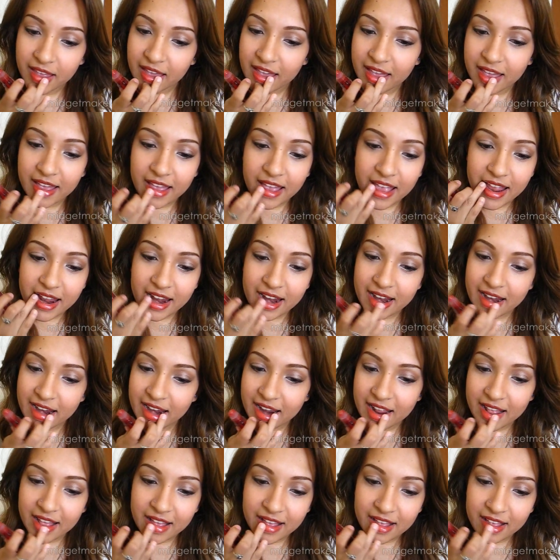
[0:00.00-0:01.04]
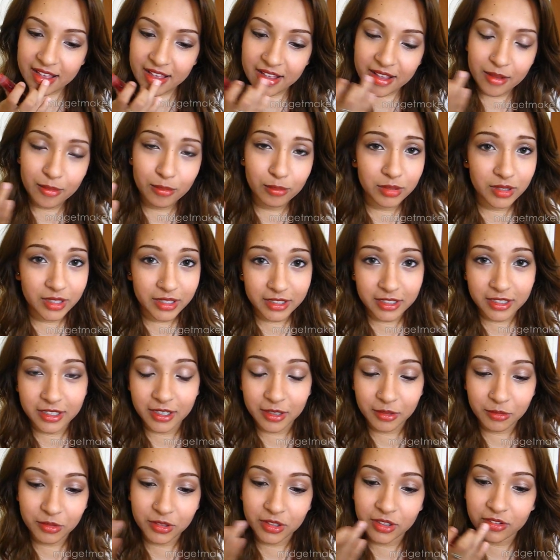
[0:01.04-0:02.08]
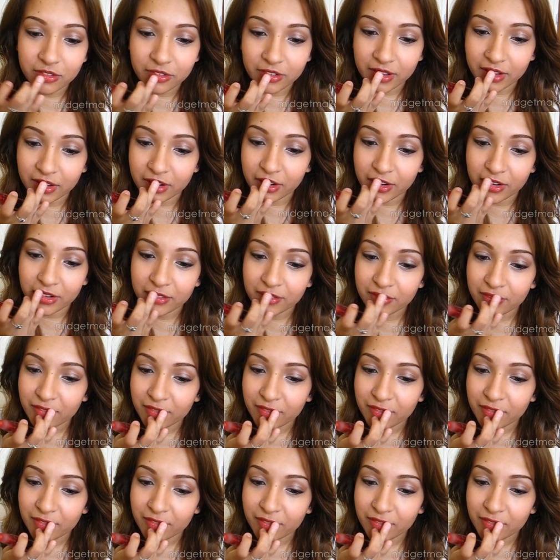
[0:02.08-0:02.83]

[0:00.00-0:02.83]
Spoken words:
and blend it in with your finger.